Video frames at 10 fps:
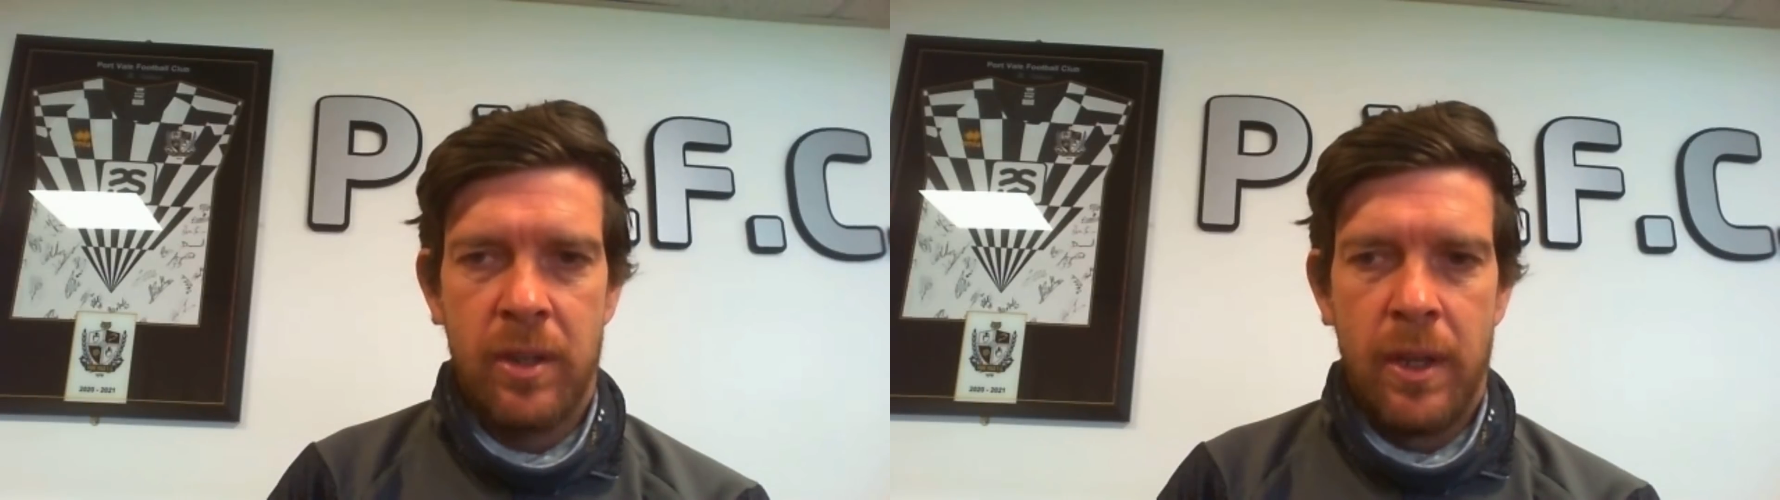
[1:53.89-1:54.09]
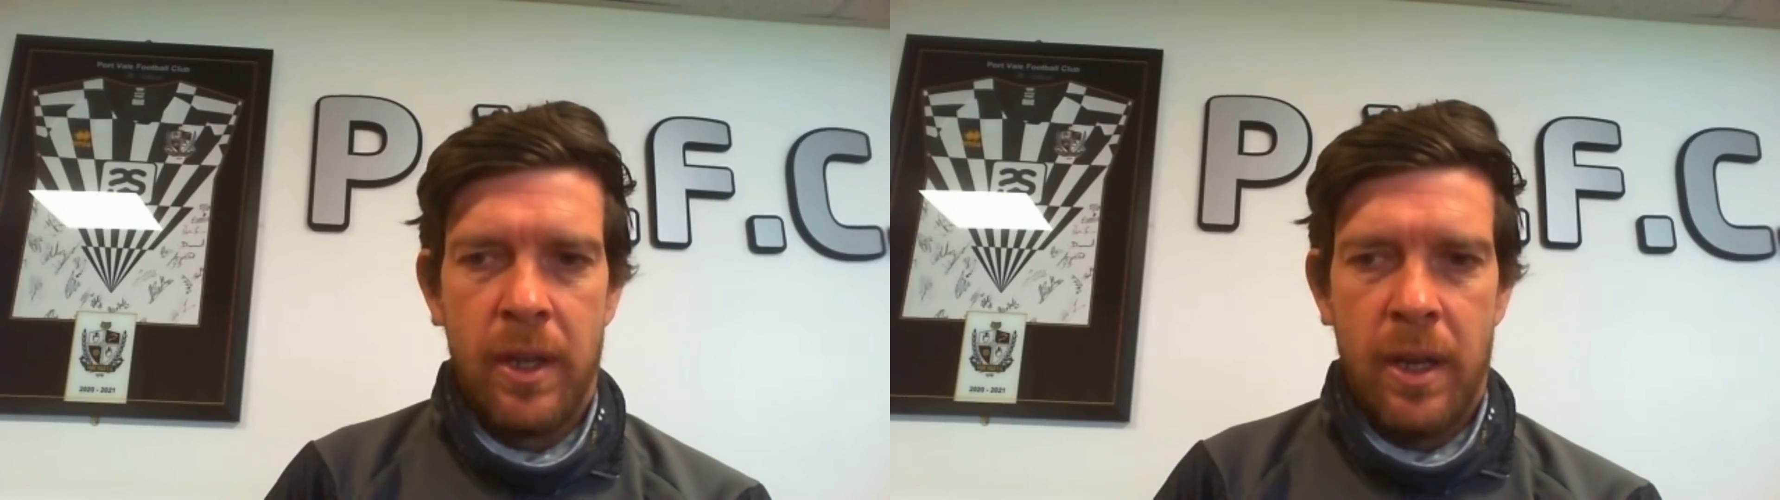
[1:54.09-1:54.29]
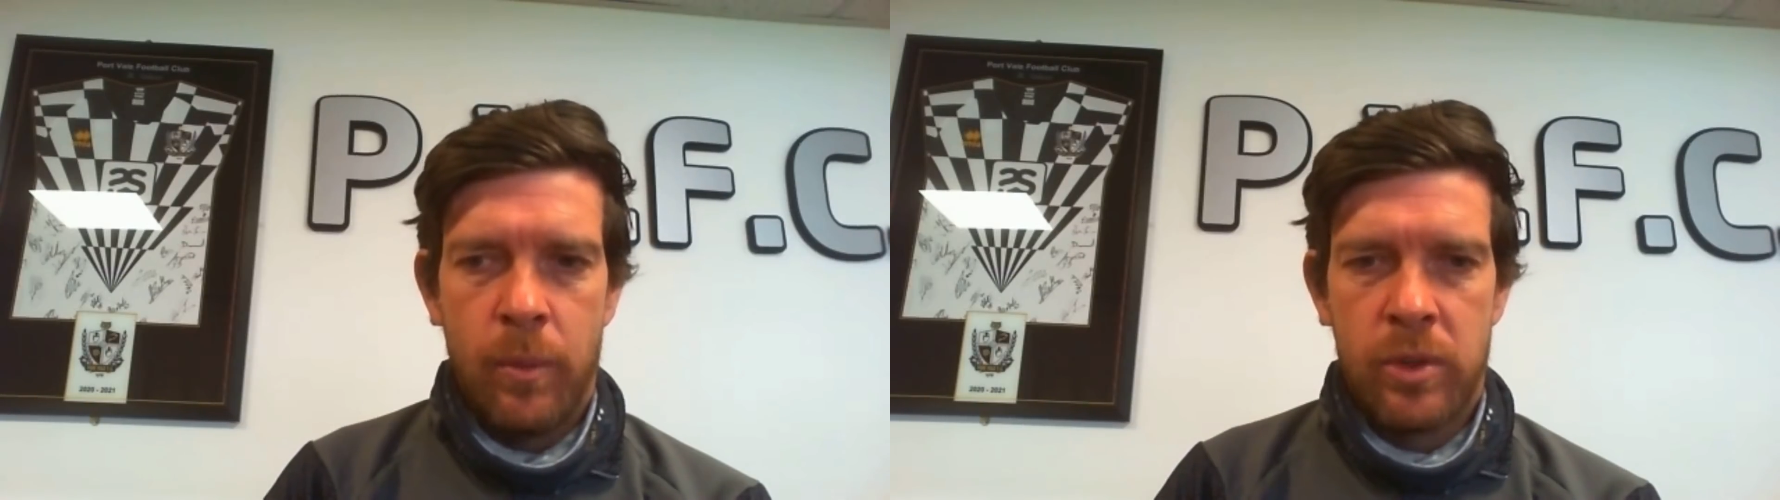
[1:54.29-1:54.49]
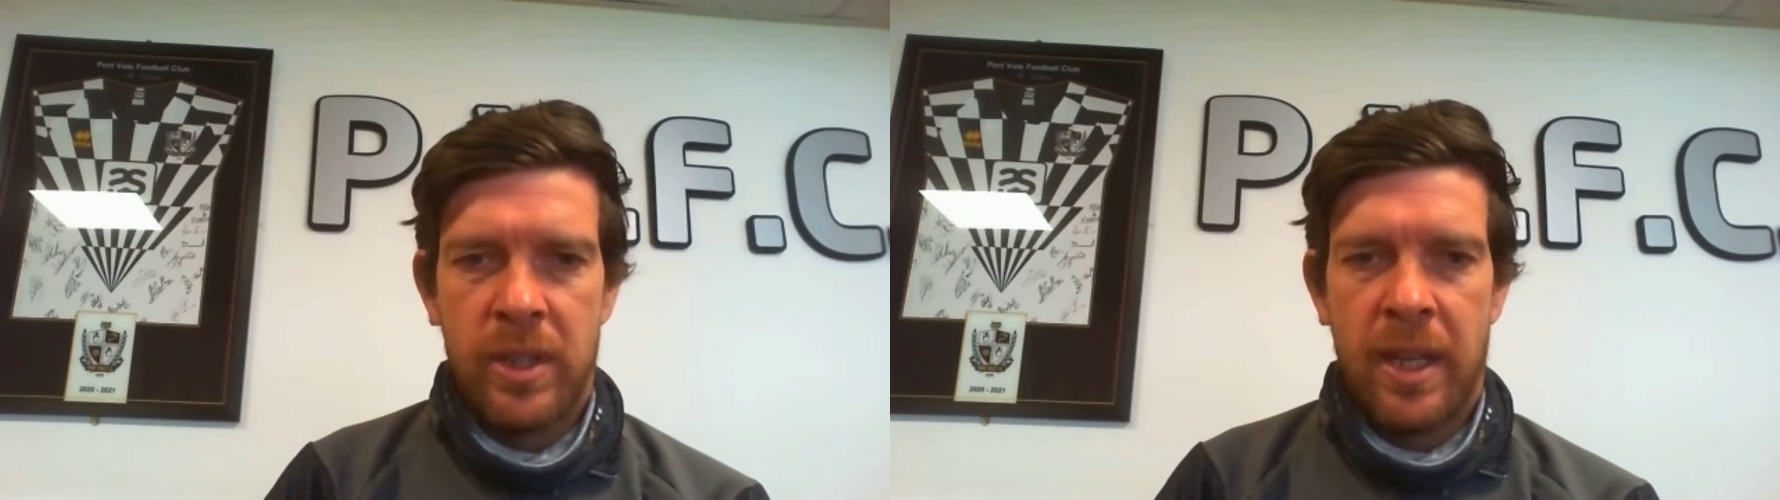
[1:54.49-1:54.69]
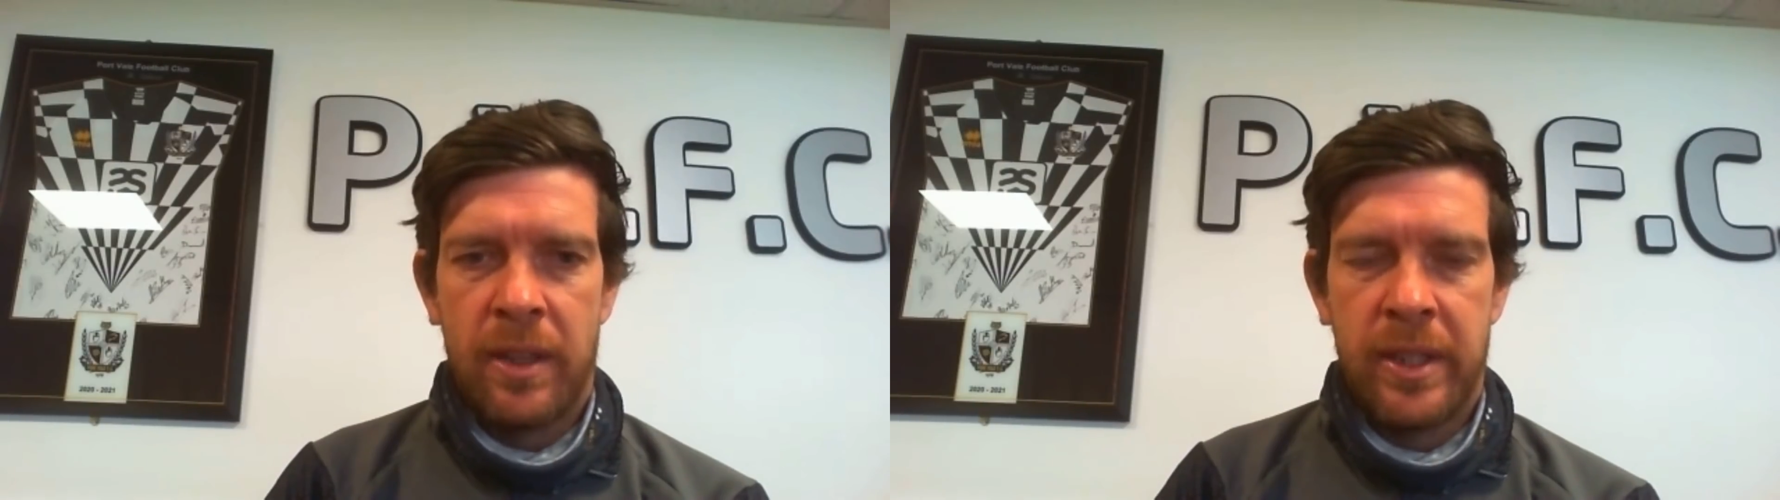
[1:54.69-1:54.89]
and we'll
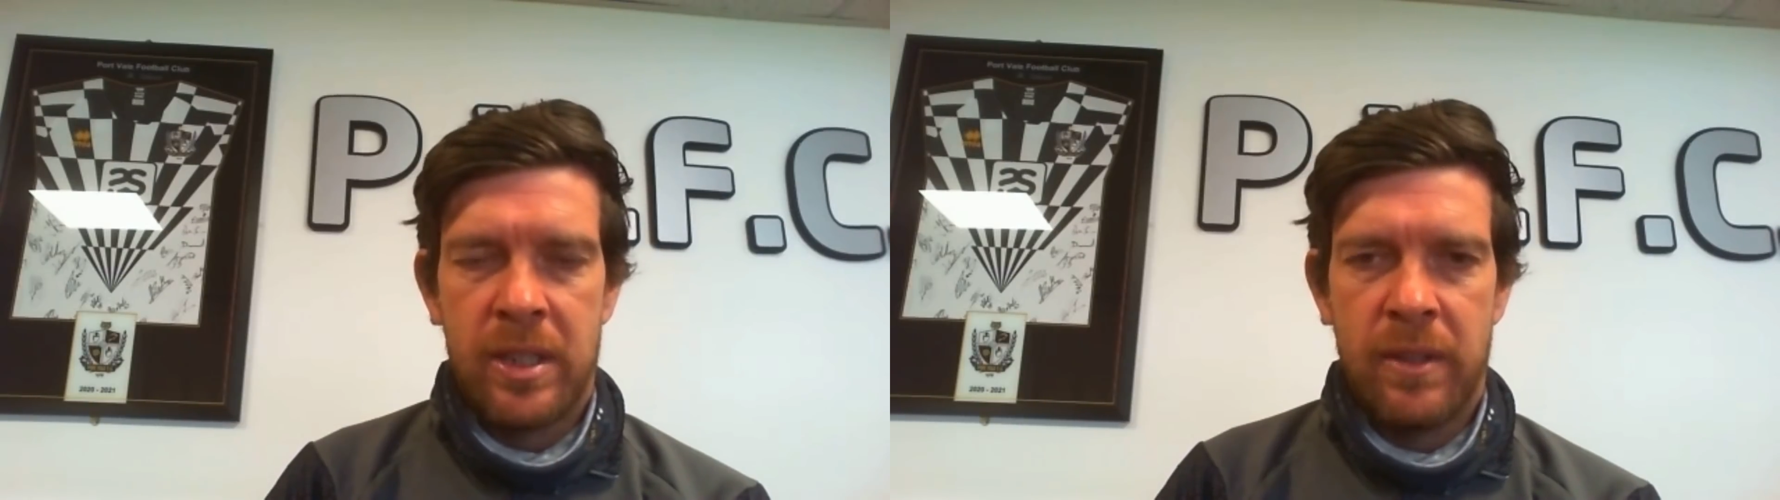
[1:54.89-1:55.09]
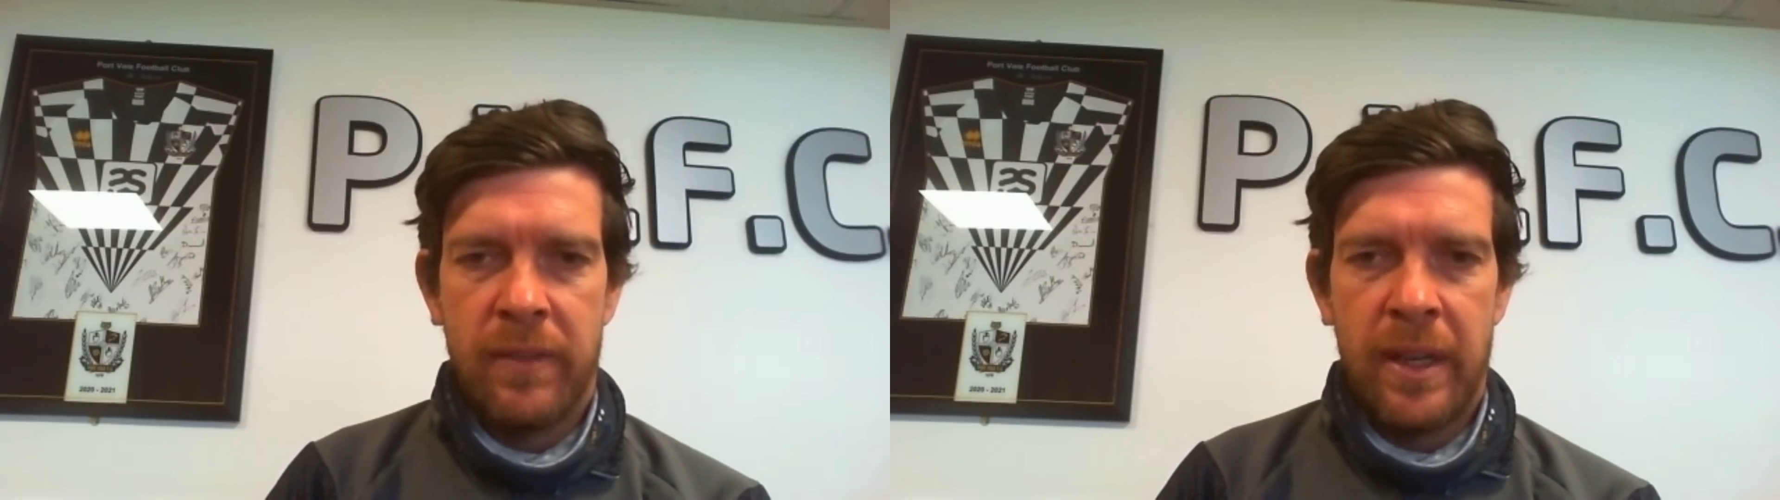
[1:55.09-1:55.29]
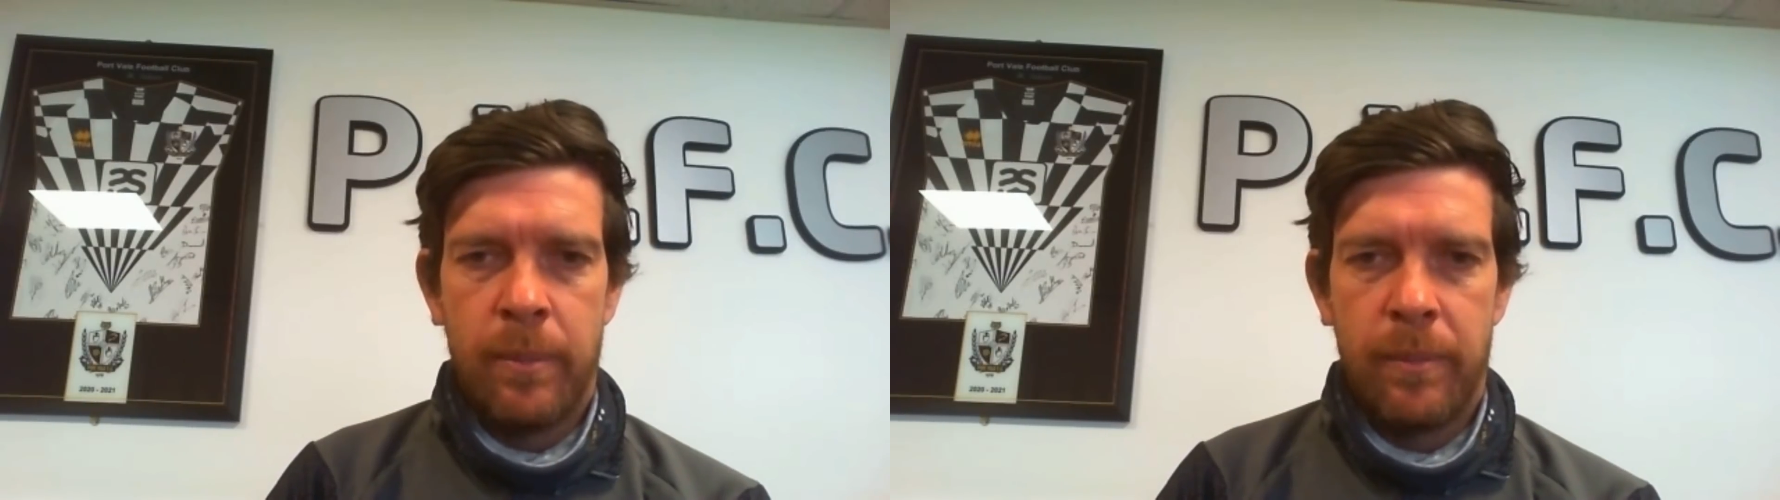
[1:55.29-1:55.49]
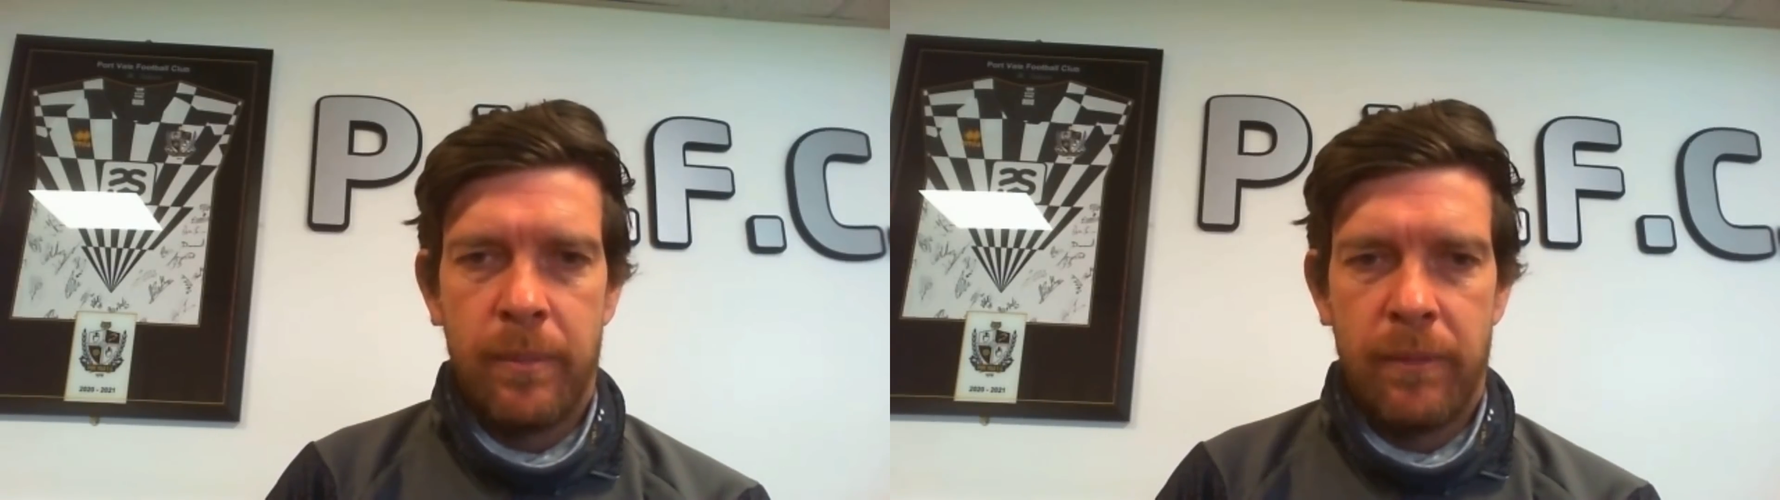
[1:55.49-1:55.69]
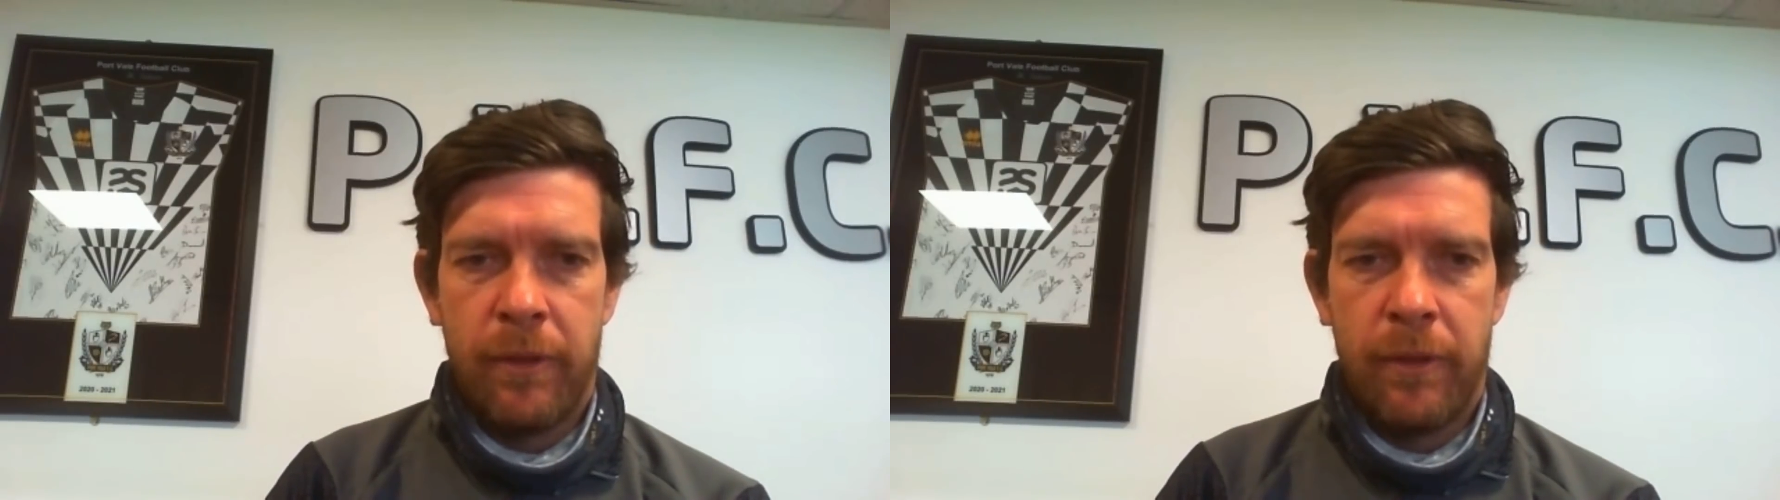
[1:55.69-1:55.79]
see how things develop